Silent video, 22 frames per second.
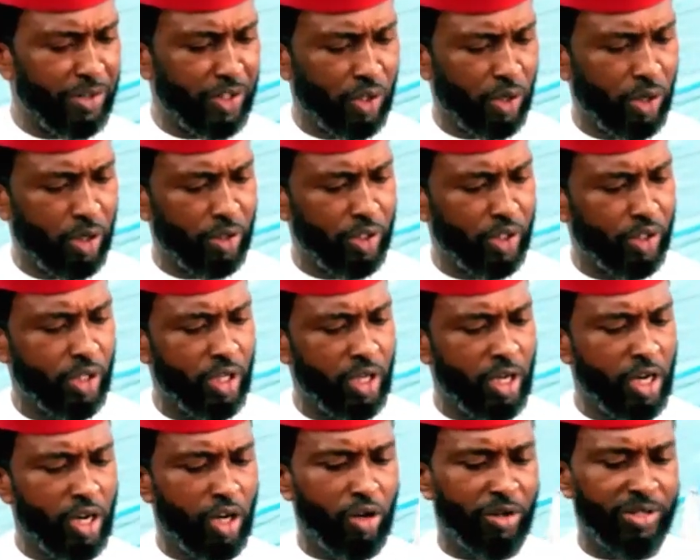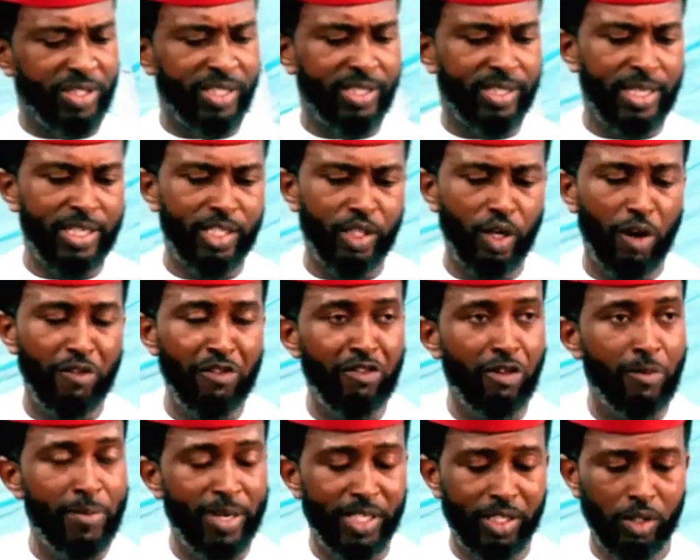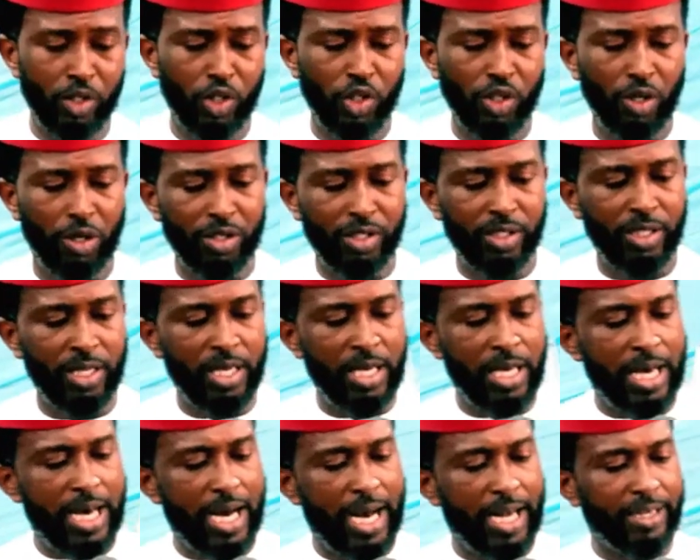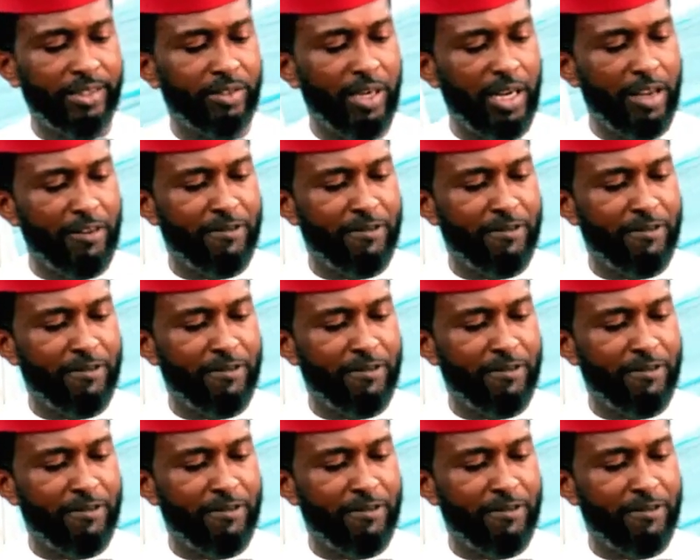of results, consistency of information source, and